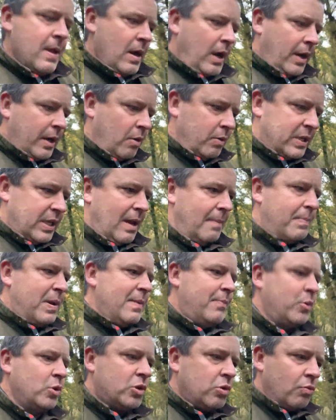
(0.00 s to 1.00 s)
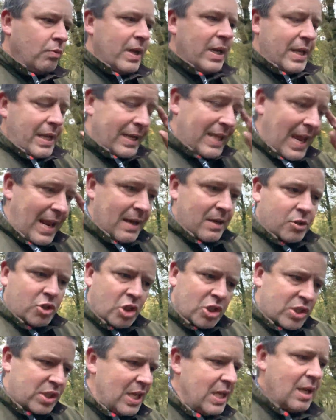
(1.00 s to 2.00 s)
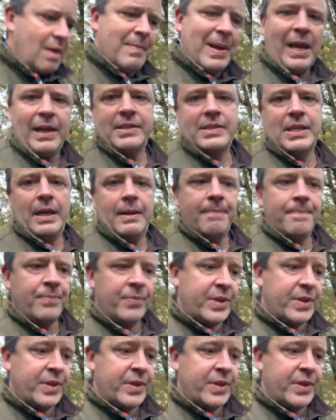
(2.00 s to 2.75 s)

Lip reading: And I would get people to really, again, just think about it.